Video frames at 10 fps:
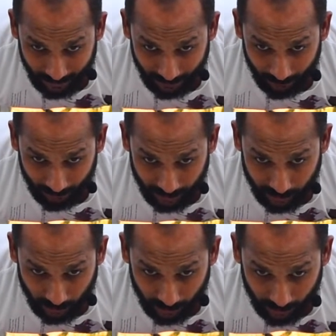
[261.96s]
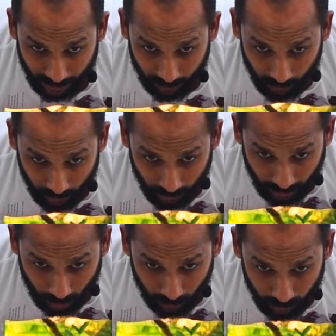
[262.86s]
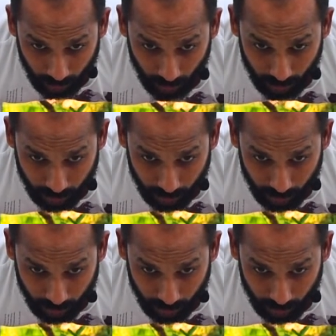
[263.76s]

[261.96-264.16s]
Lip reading: rest on your elbow. Now look